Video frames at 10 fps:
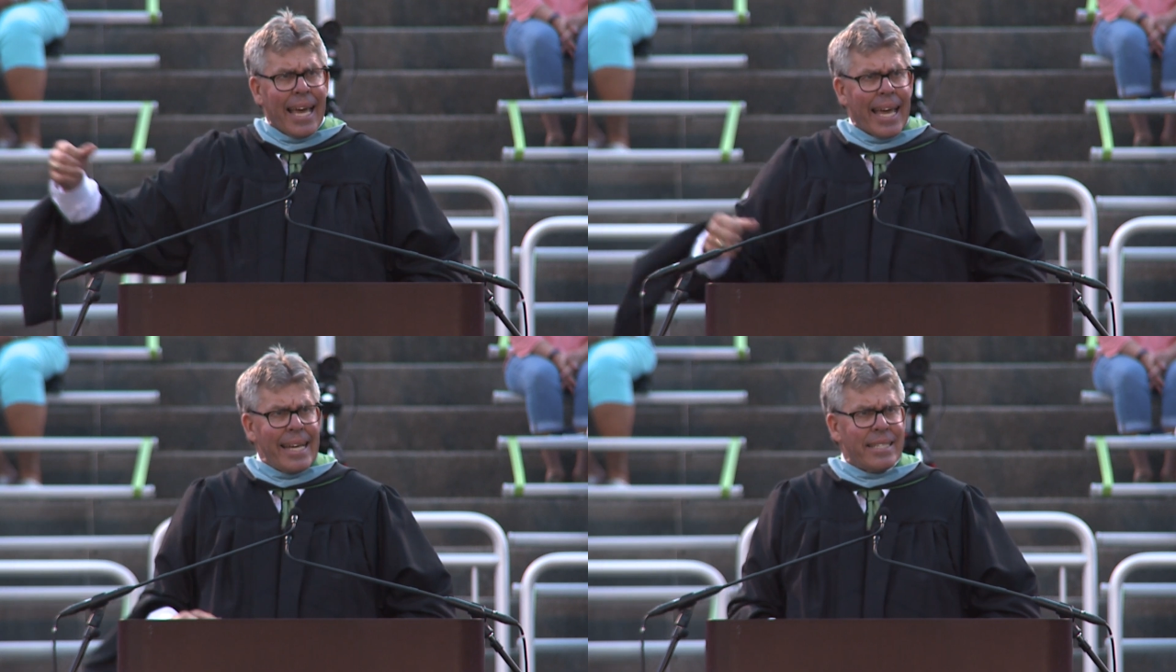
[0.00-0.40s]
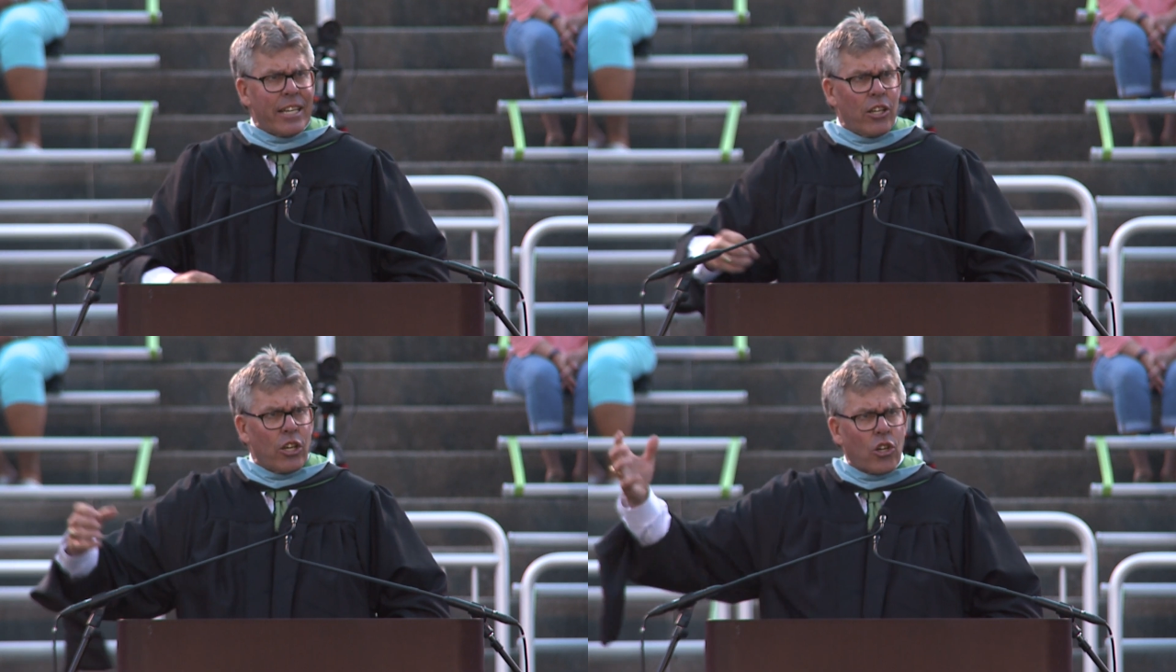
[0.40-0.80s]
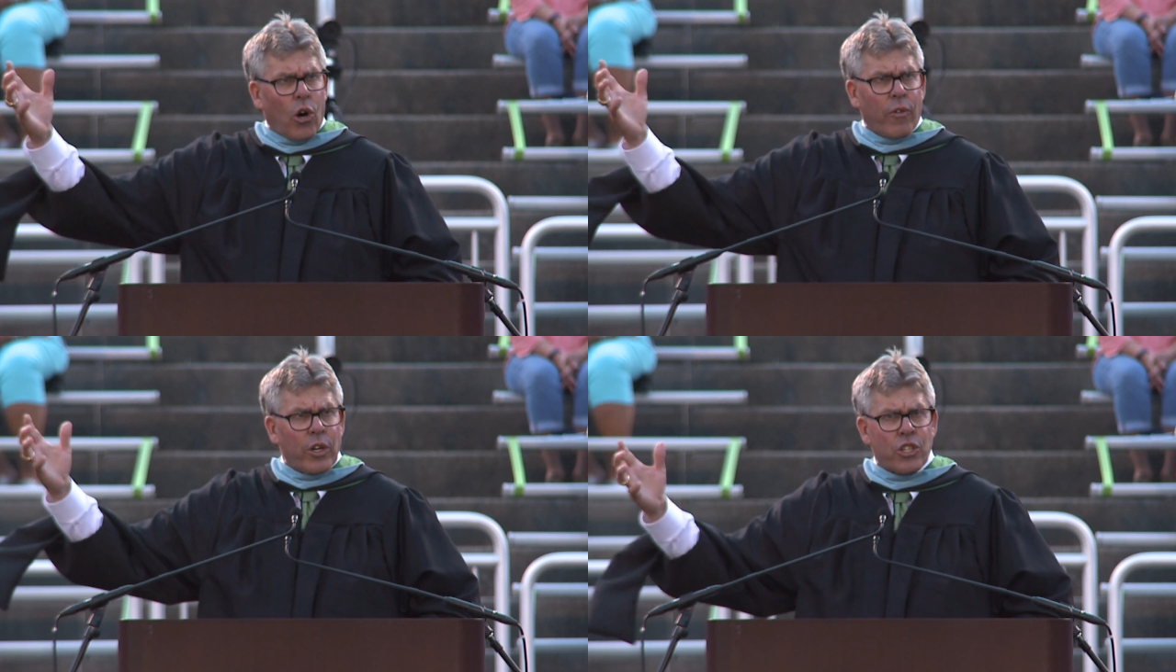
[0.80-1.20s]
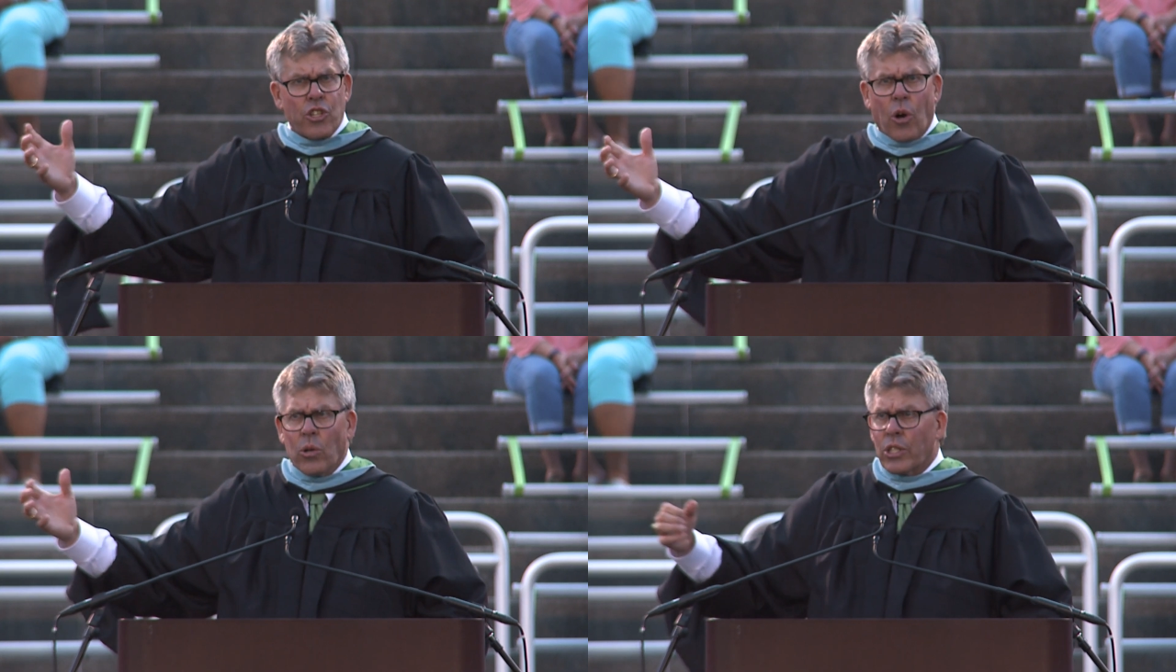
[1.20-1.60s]
he didn't look over his
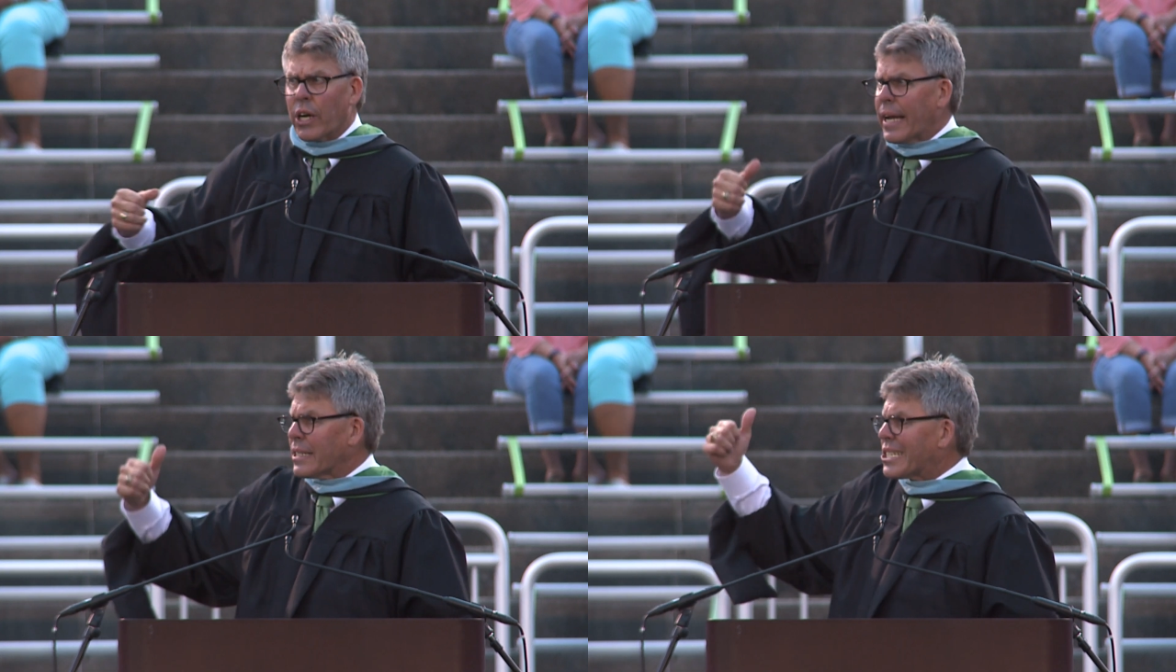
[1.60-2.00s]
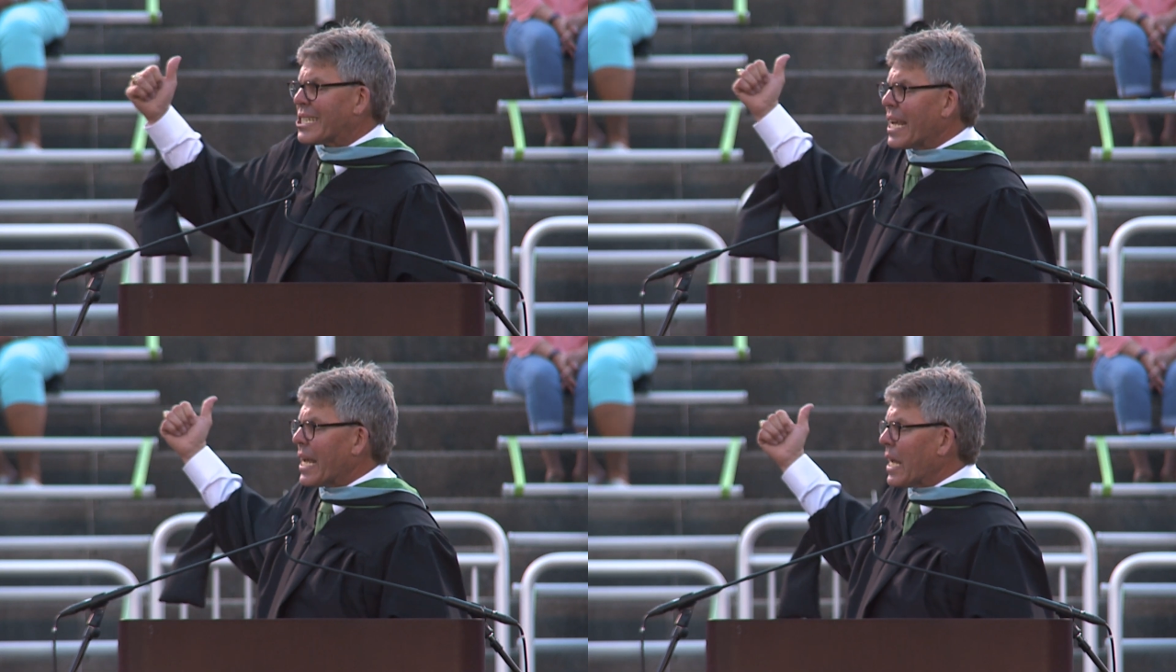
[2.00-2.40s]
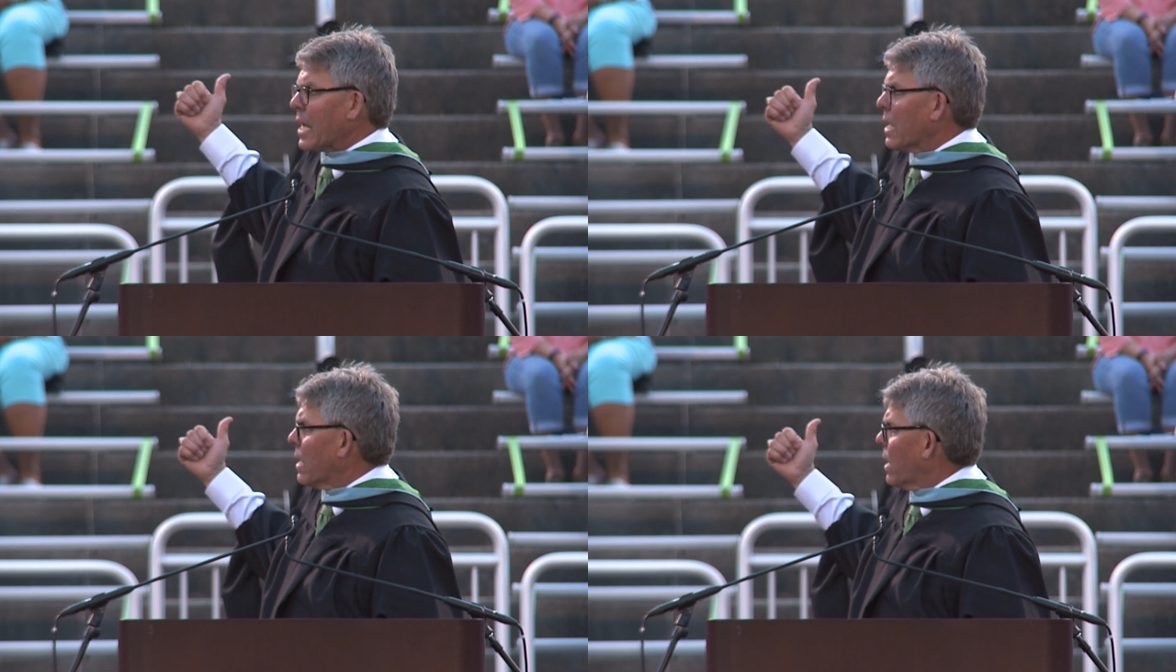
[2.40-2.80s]
shoulder and see